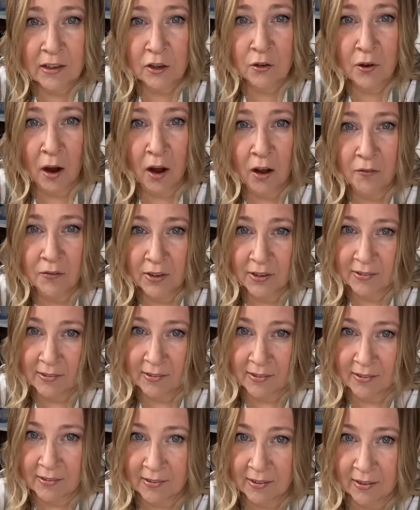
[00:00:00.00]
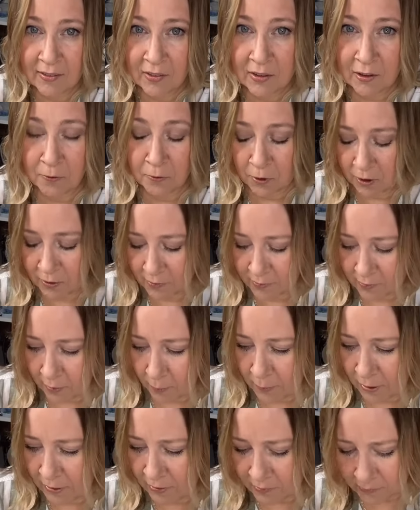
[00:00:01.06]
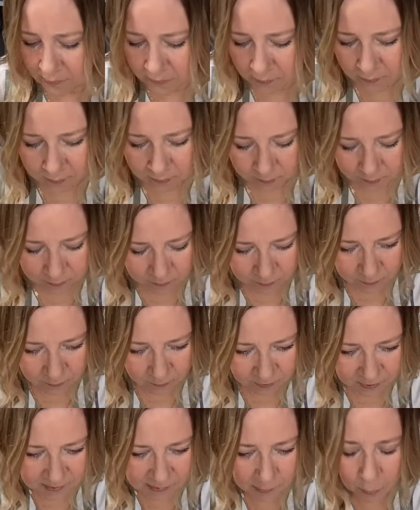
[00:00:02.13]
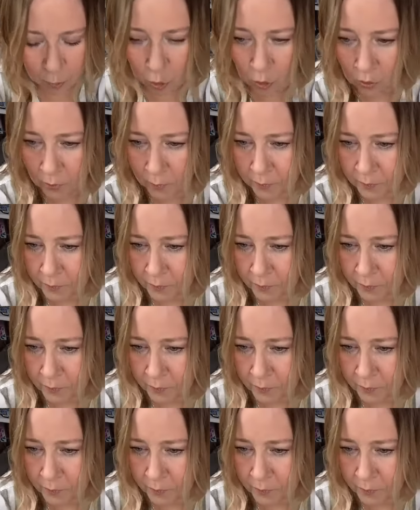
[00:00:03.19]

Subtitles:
You obviously see the difference. I mean, it's visible.